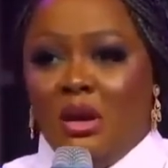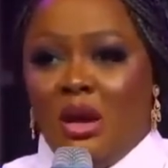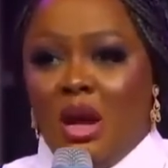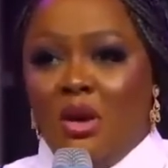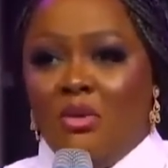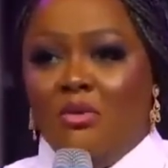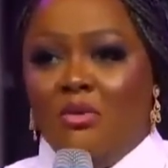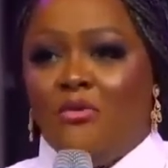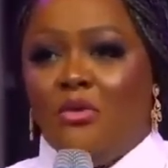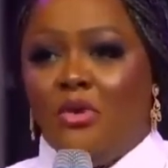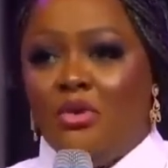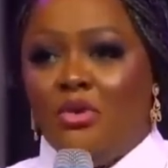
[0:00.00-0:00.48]

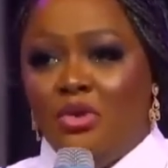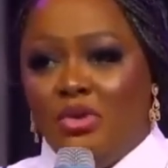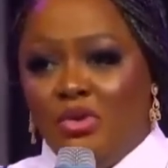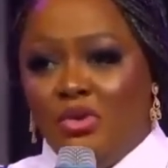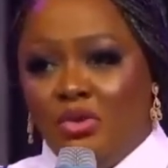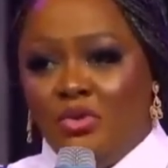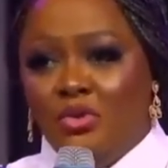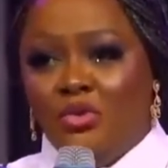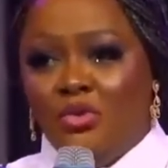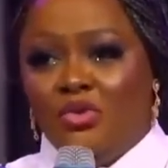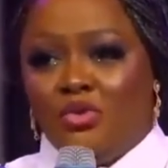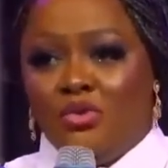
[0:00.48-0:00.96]
I'll follow
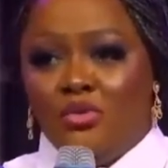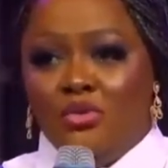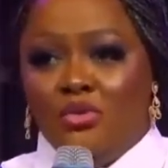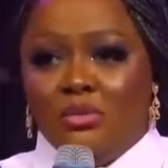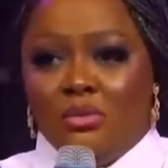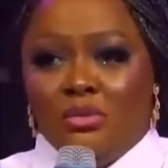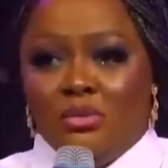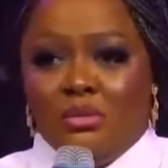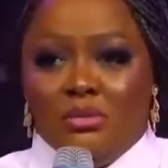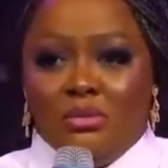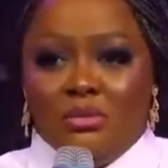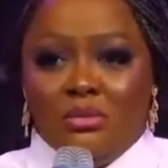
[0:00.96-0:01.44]
you to
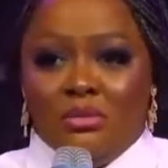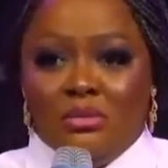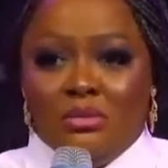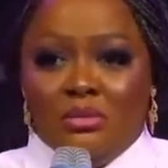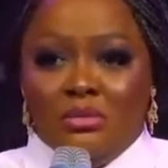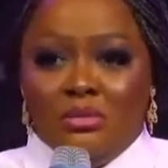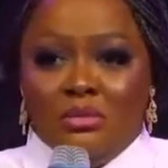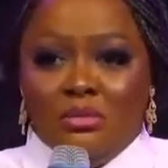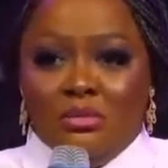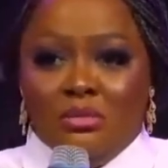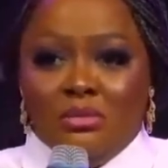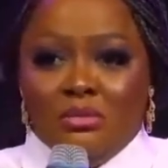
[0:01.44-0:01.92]
school.
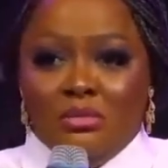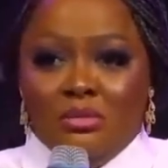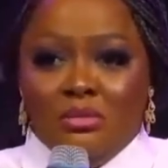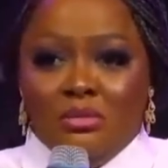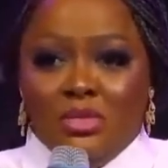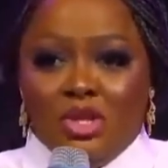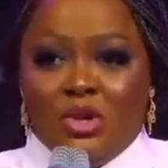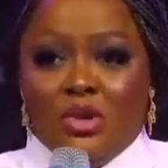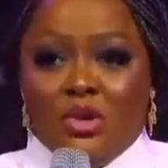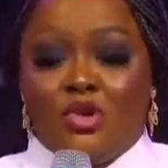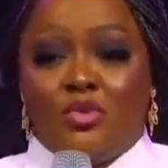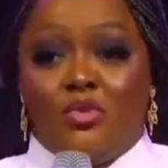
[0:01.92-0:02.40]

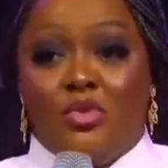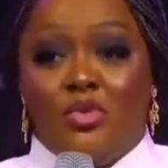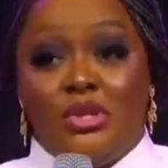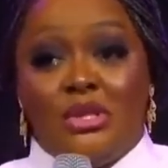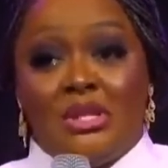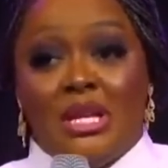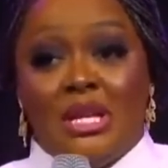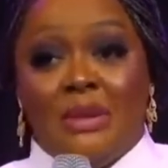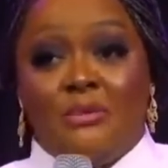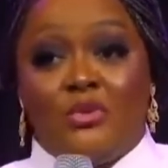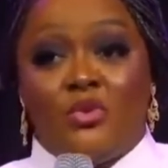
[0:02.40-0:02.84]
Because most